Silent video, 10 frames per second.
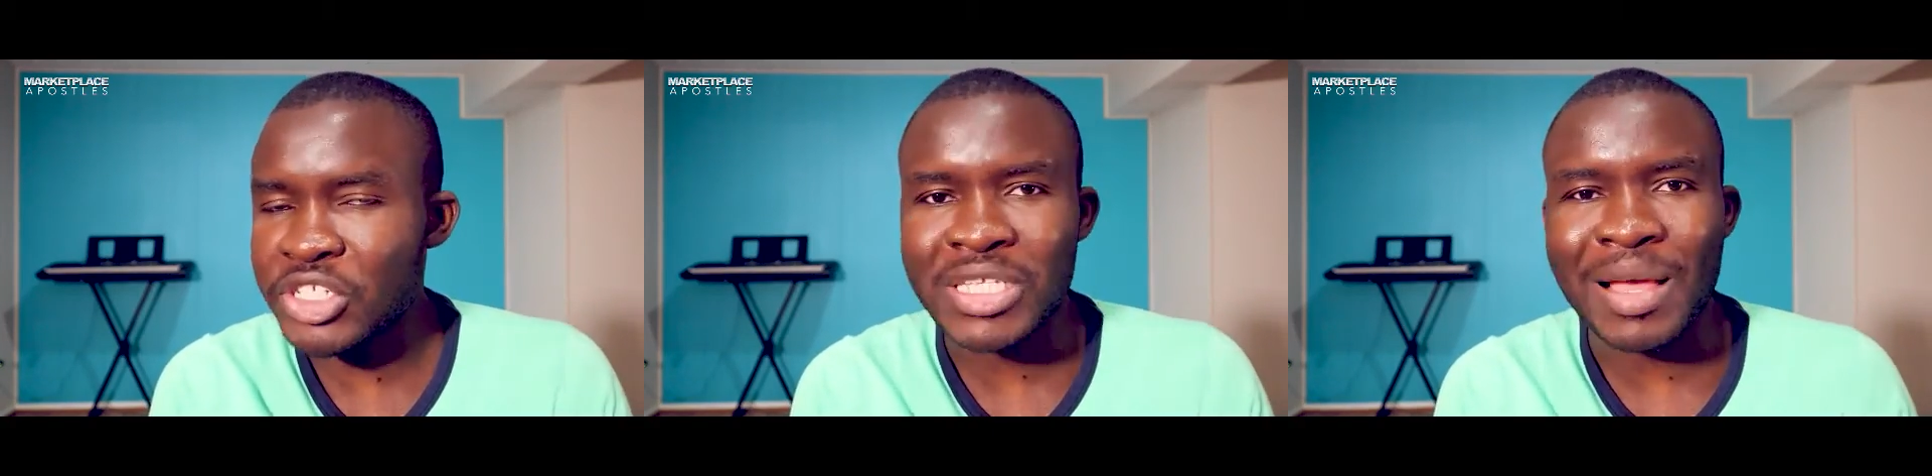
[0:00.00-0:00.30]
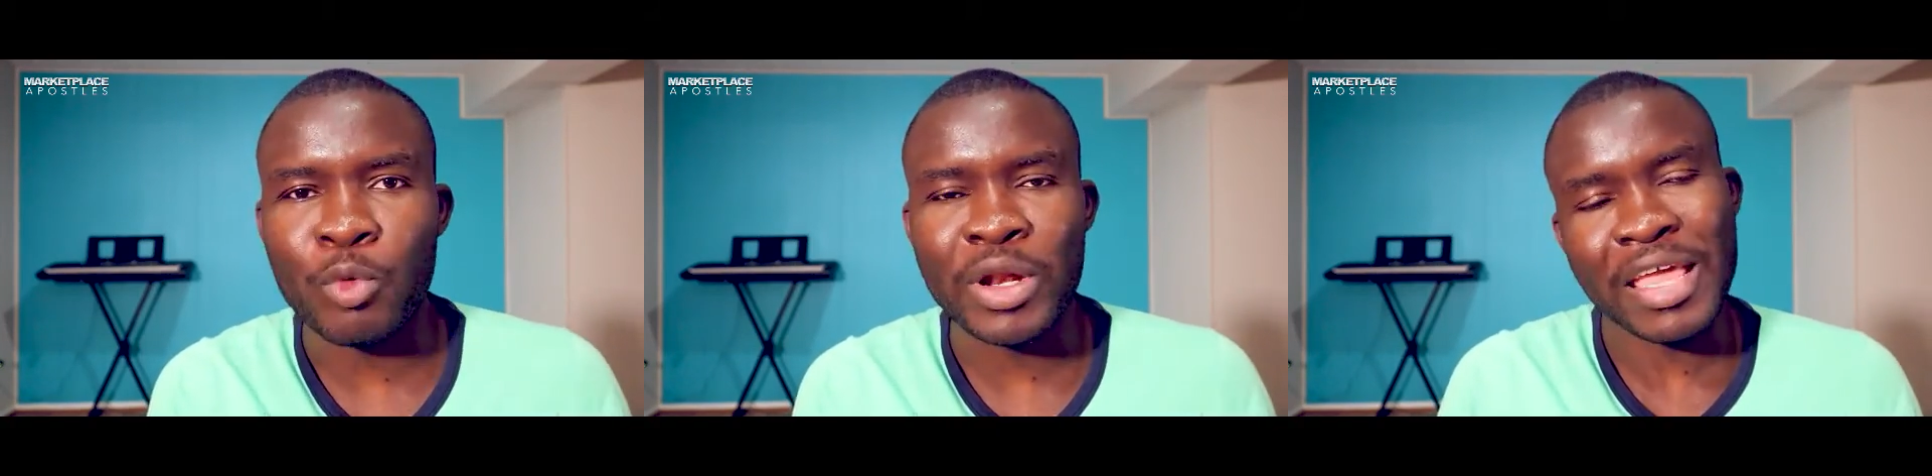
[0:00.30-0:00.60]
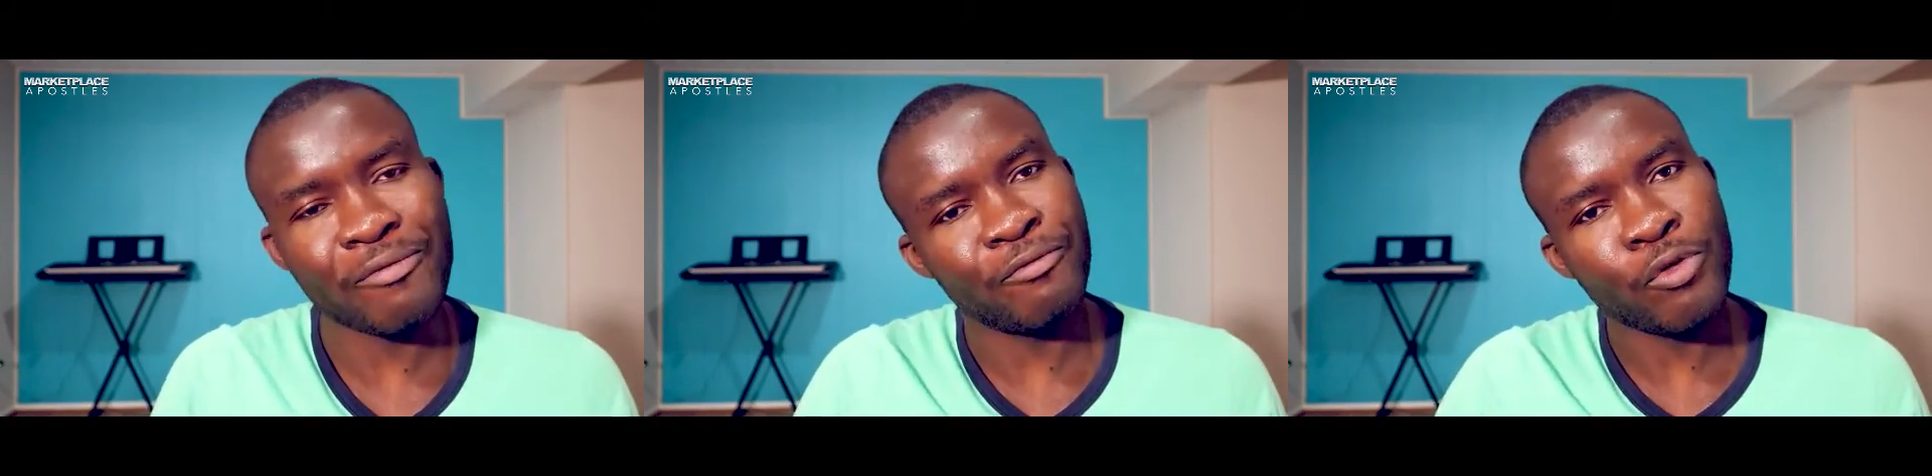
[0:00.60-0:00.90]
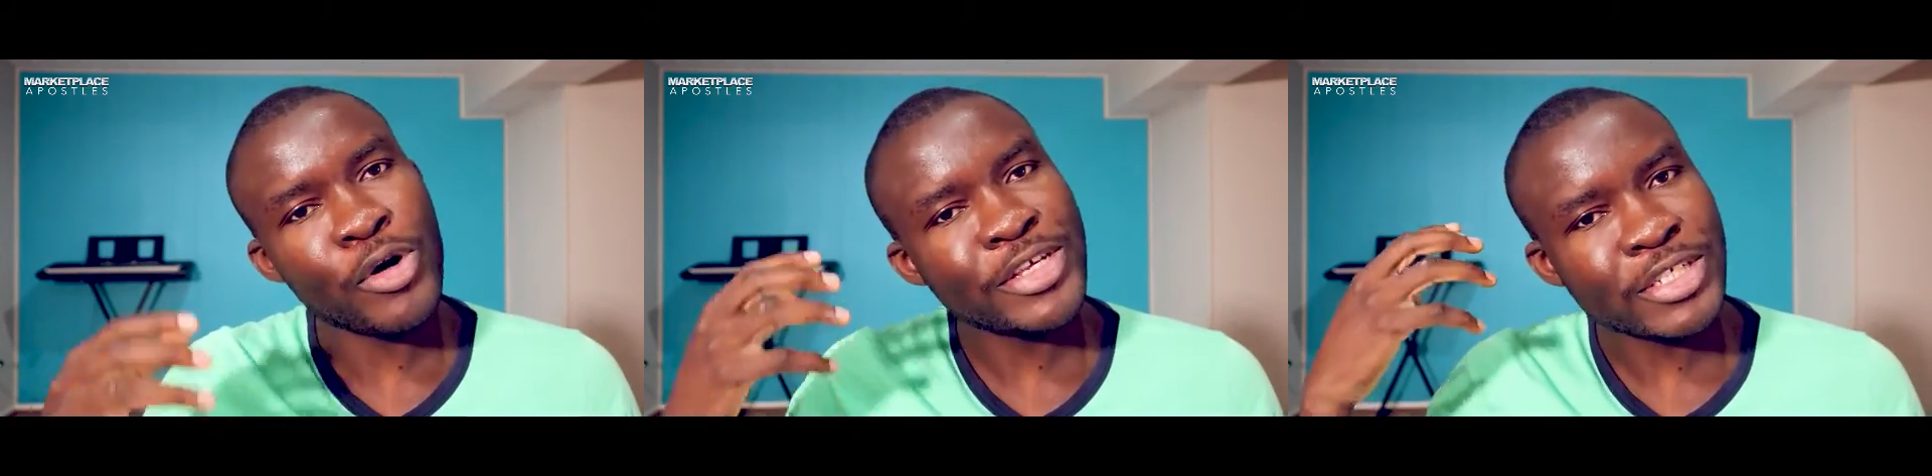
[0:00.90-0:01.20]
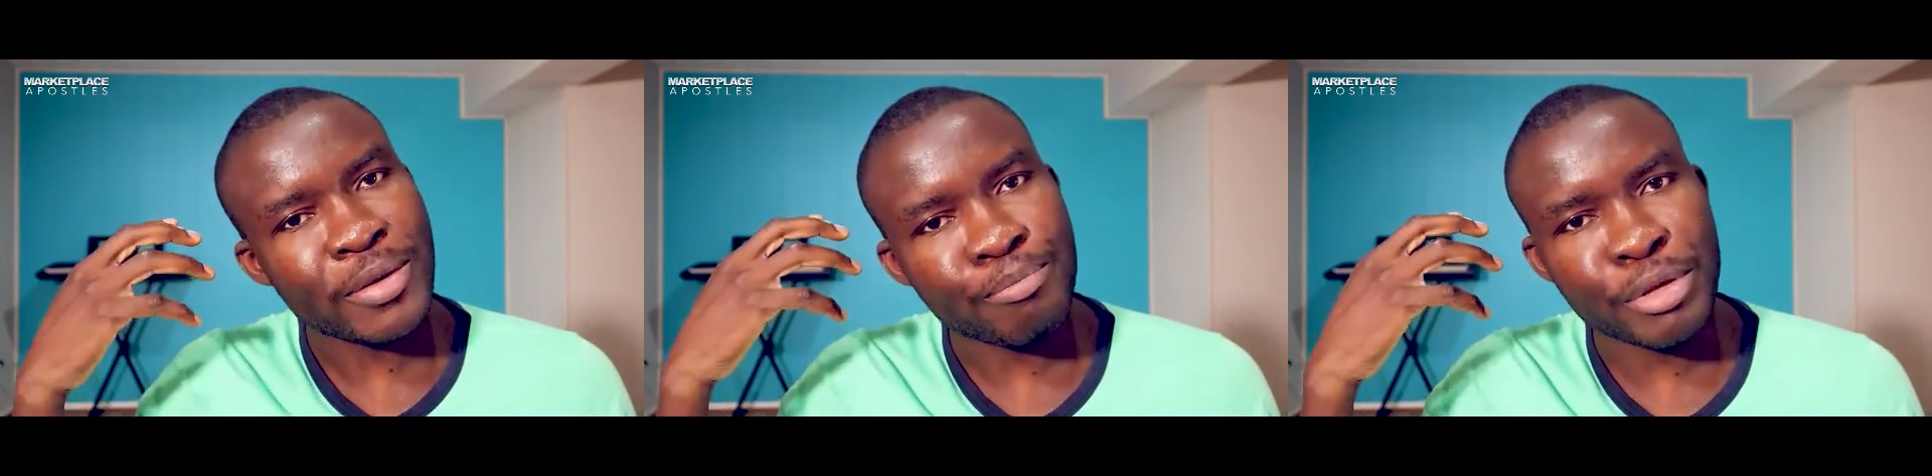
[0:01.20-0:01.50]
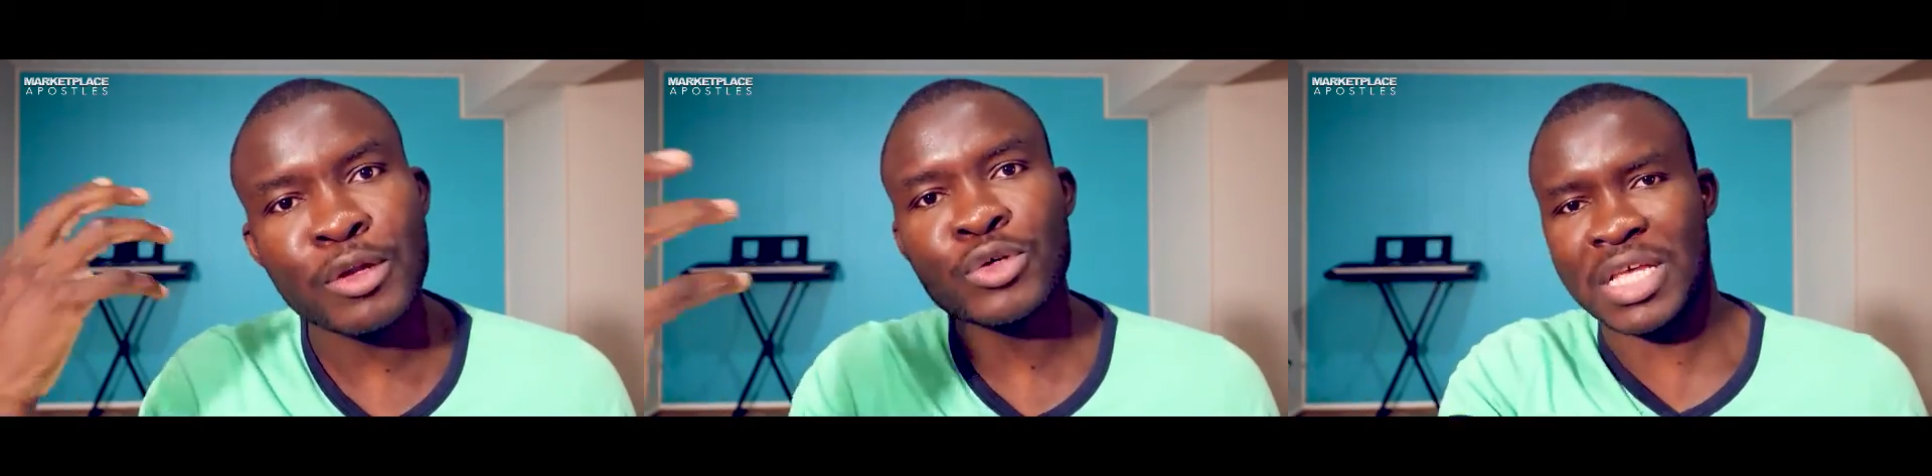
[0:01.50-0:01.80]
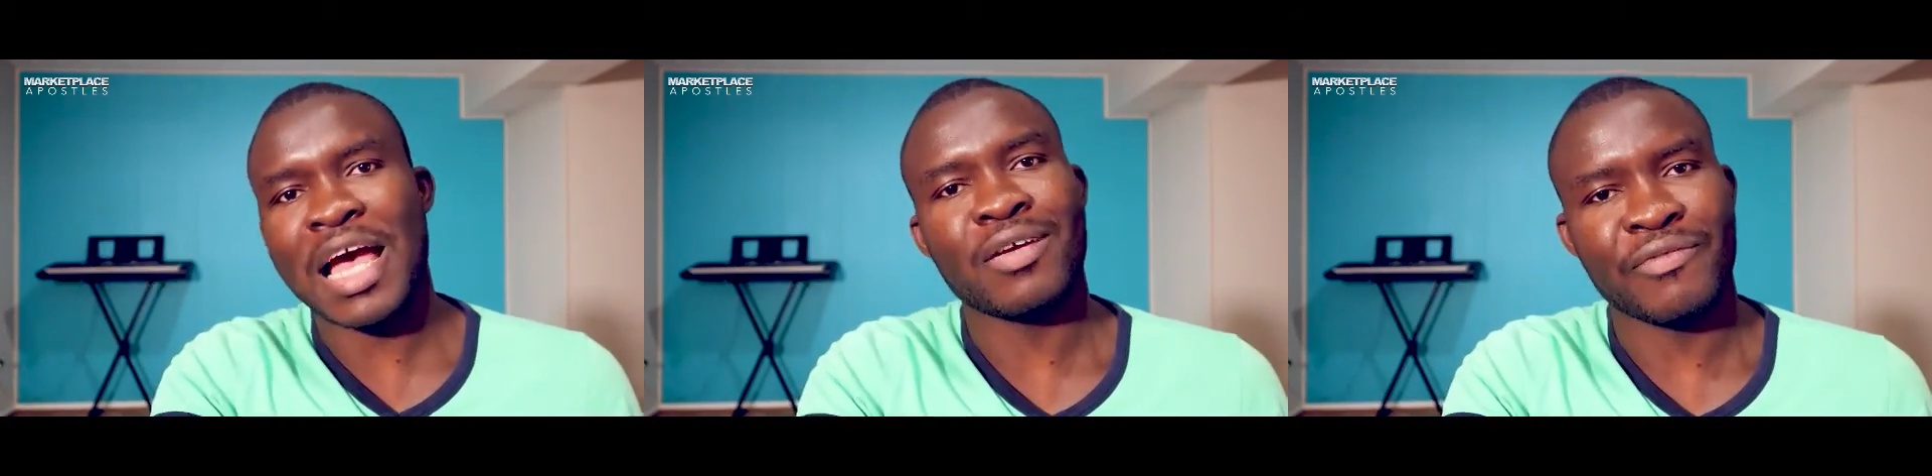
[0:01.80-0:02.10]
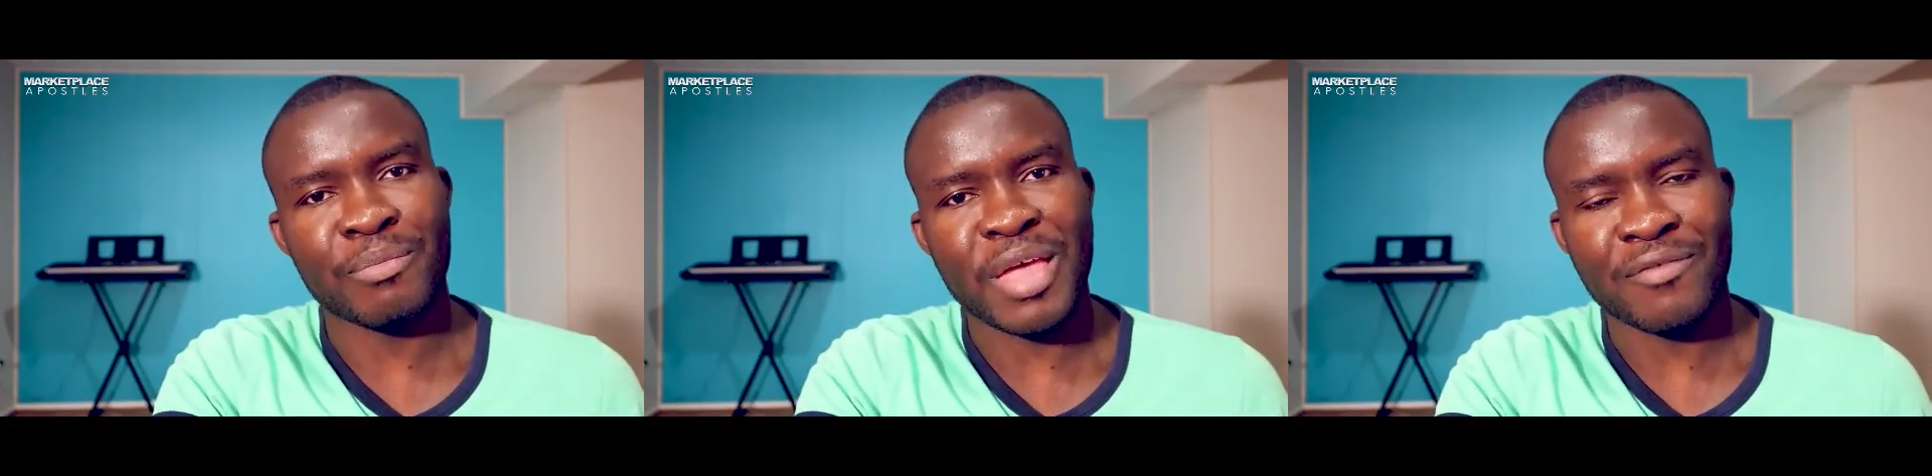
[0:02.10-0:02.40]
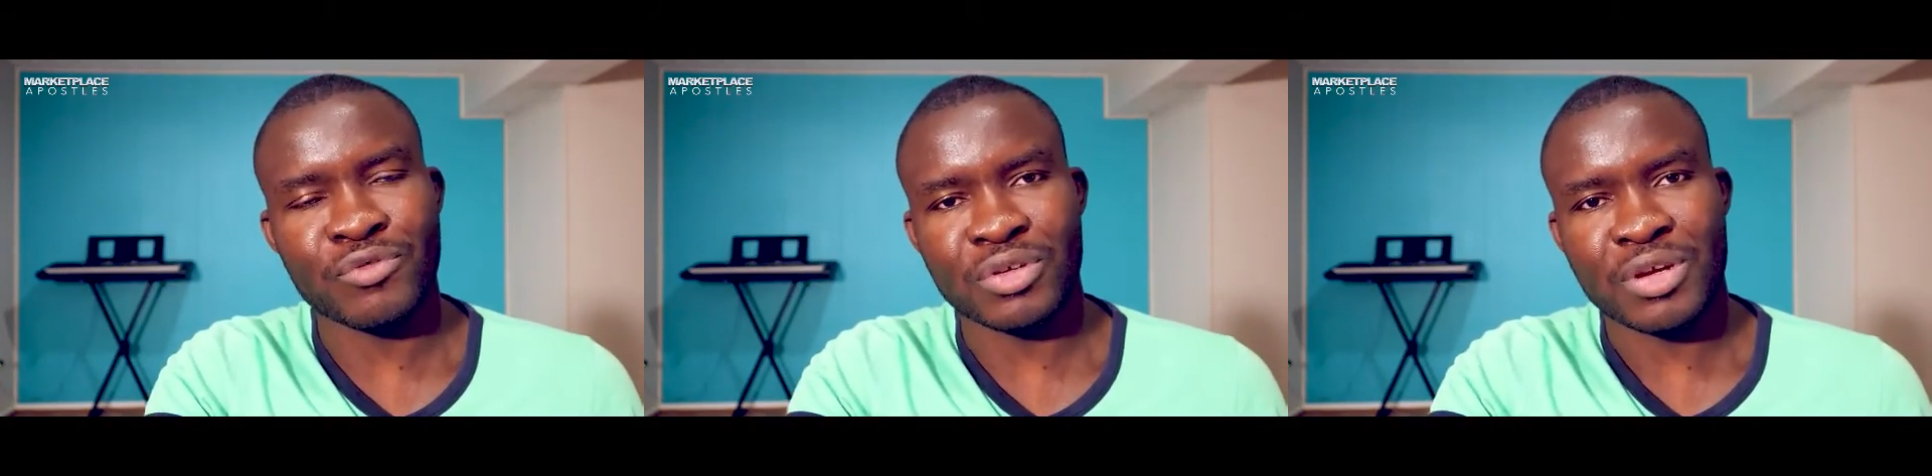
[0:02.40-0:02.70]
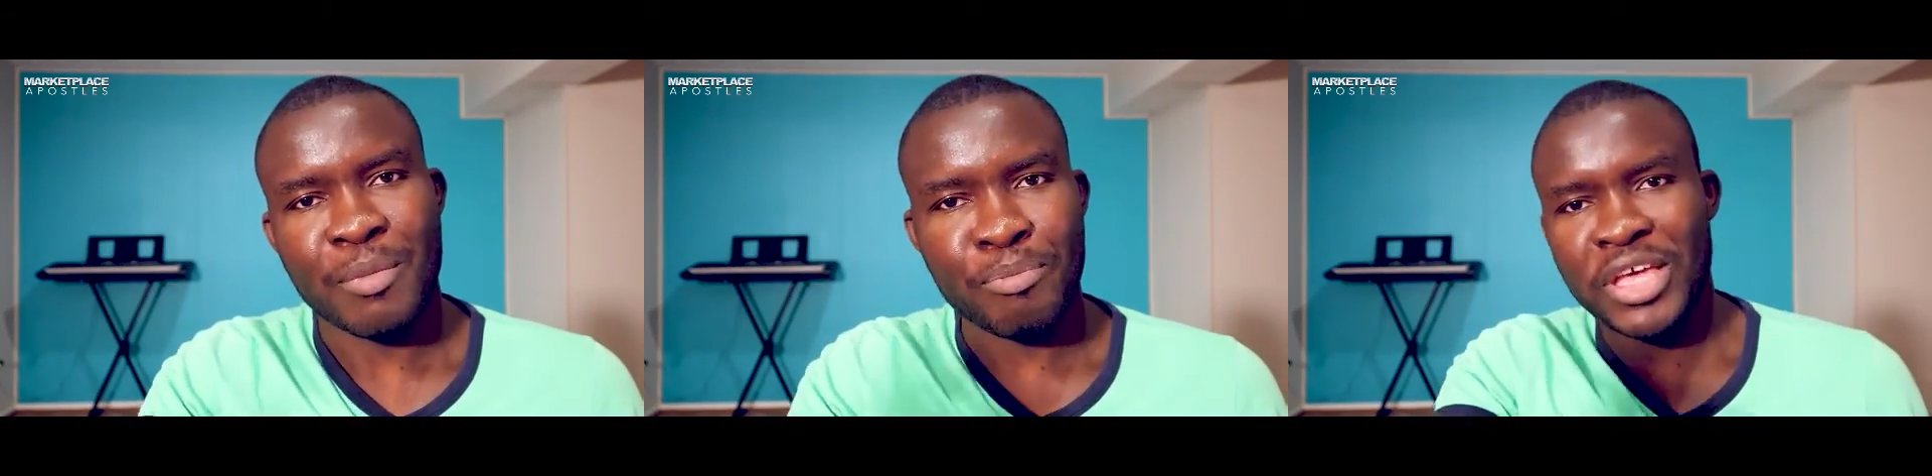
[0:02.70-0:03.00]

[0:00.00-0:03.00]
this time when a voice billows out from heaven,